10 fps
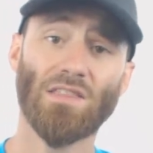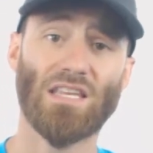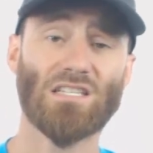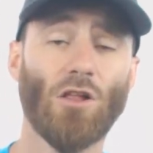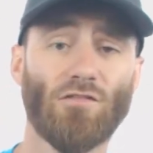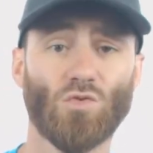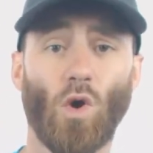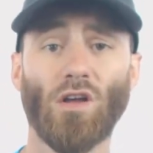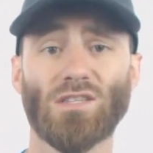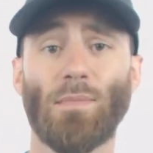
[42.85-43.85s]
This glove as
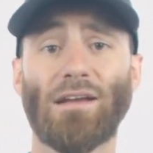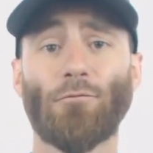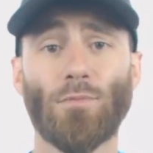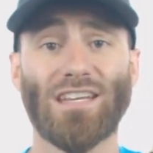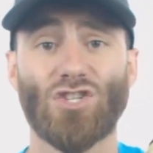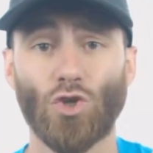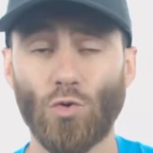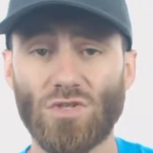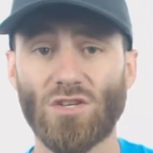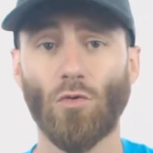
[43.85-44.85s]
well, it's made from the
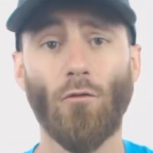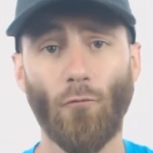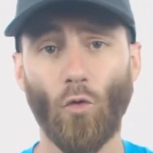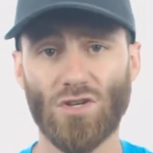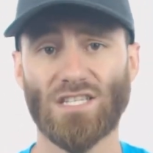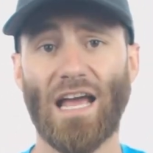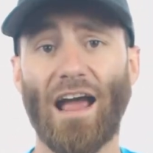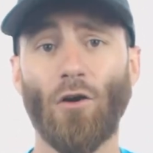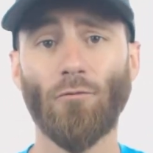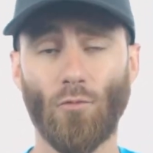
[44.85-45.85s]
204
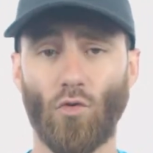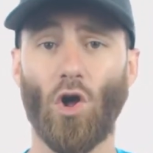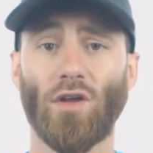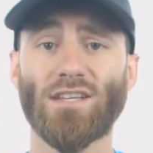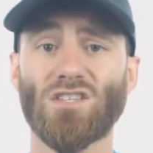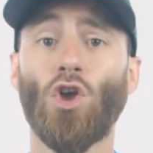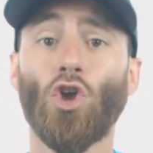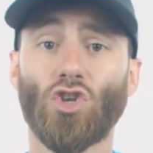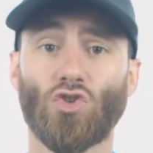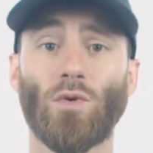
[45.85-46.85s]
style from Rawlings.
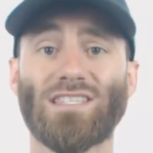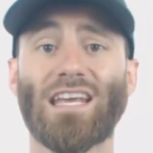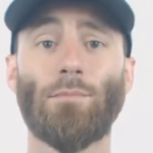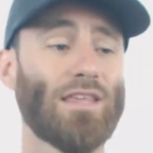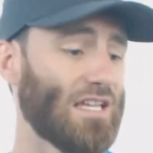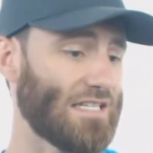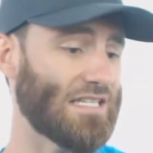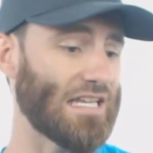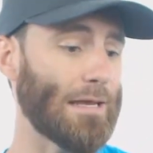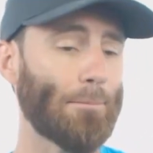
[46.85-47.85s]
So it's gonna be the
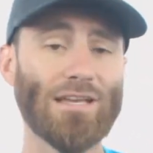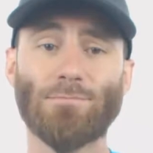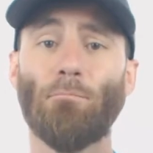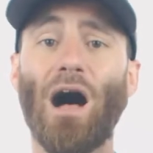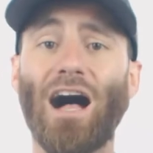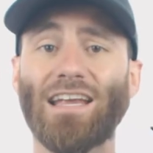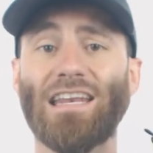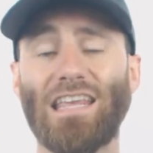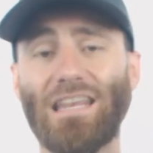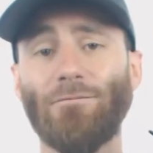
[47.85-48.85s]
deepest
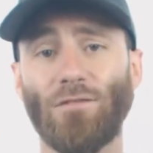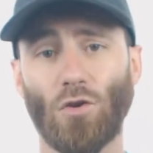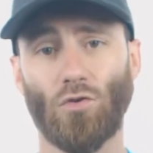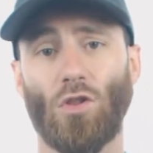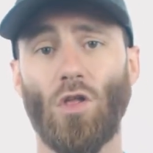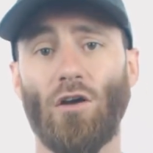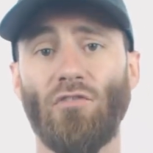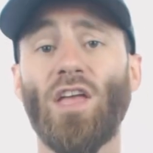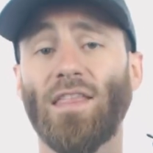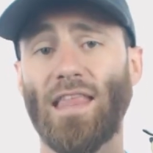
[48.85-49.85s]
pocket infield
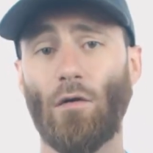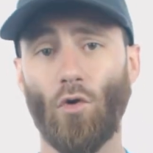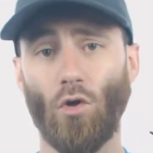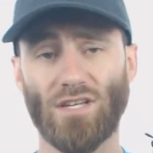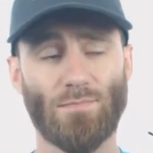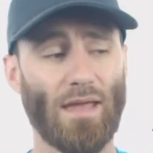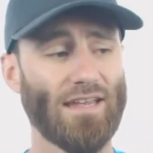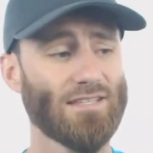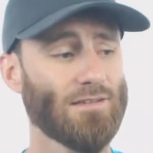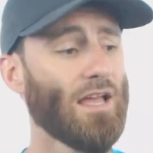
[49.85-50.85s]
glove that Rawlings
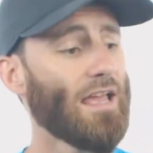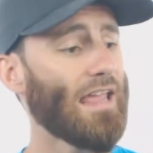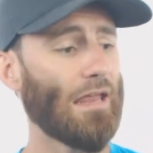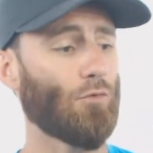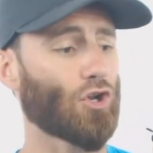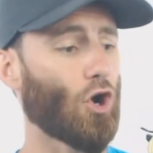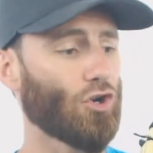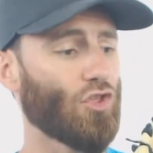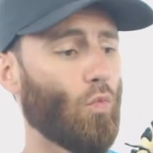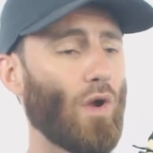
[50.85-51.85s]
makes. In
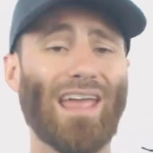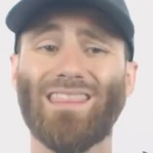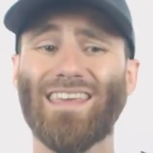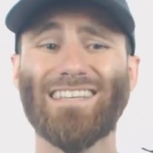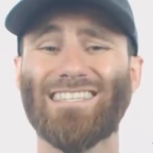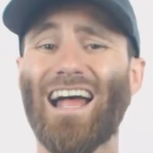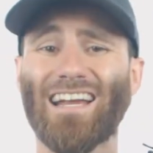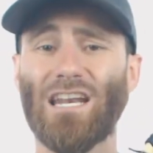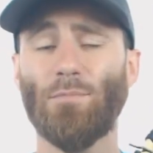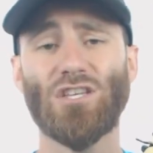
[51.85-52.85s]
regard to the width, it's
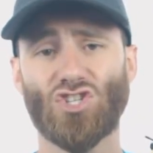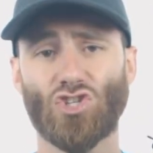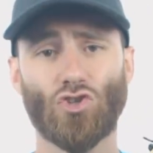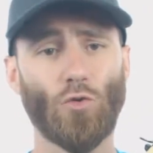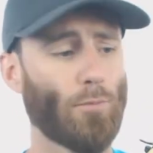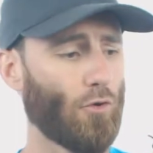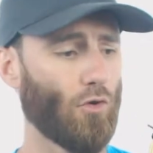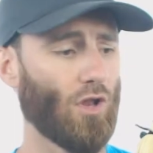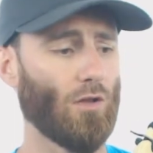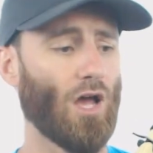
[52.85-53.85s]
not gonna be
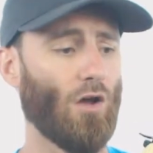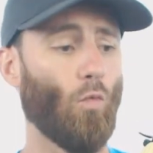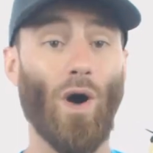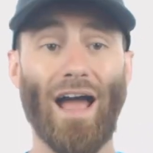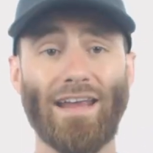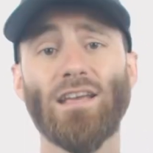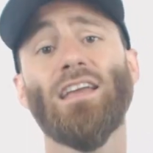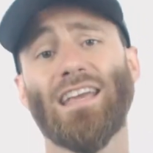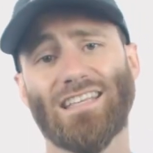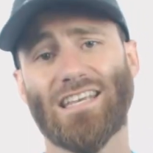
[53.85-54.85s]
super wide.
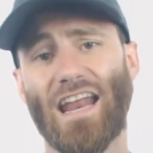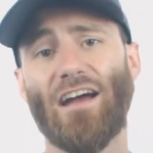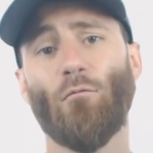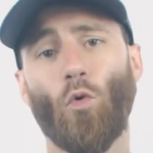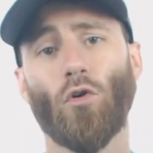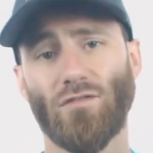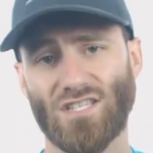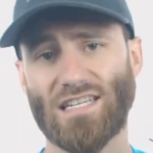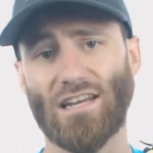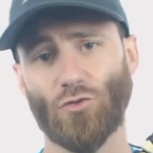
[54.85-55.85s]
It's gonna have more of a
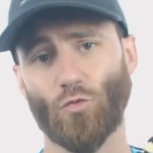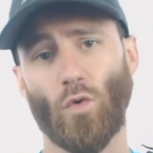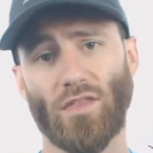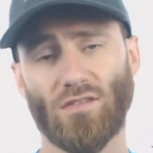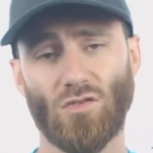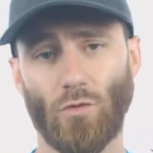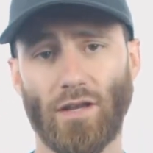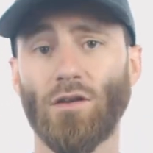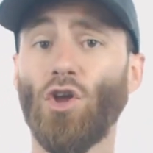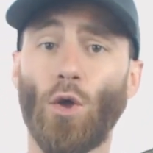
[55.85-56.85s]
standard width to
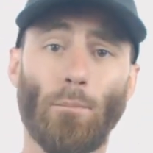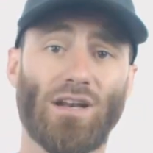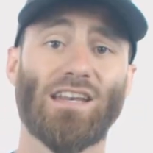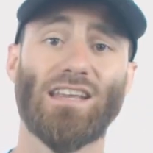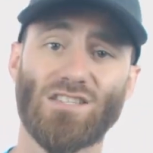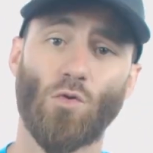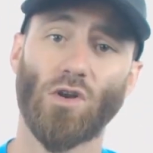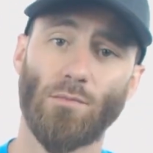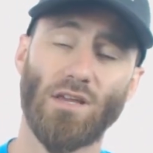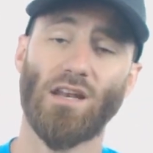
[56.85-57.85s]
it. But it is
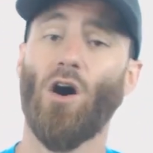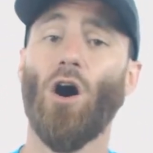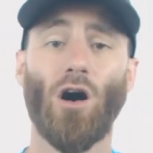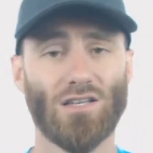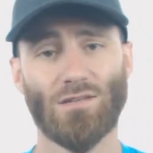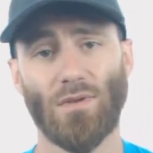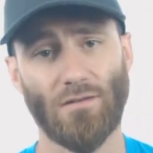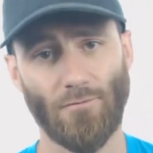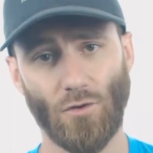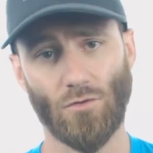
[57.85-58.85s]
going to be an awesome
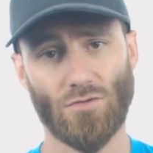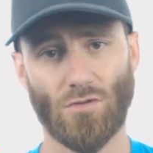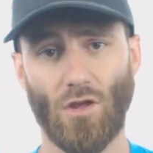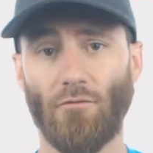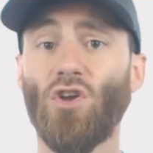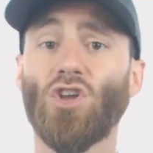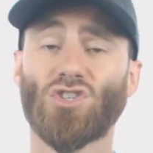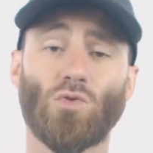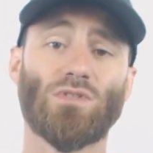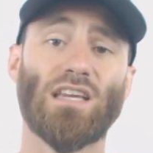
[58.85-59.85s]
infielder's glove.
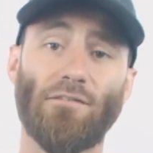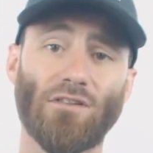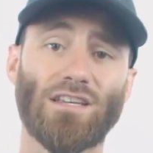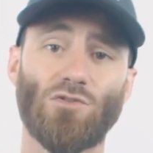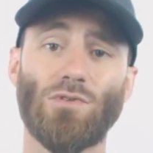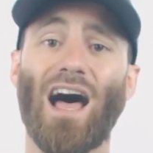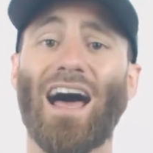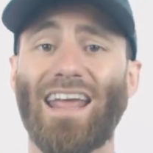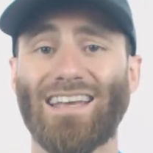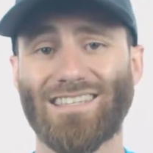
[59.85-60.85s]
So definitely do
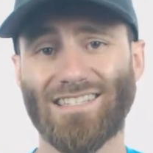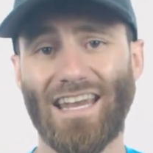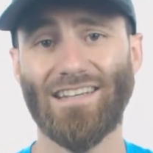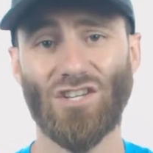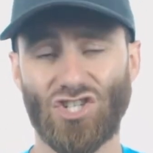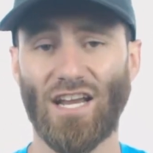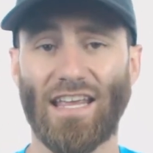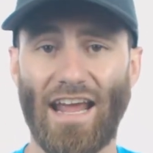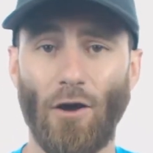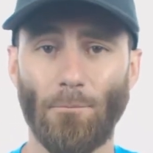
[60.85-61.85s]
not hesitate to
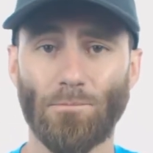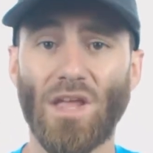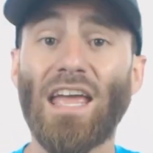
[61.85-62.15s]
check it out.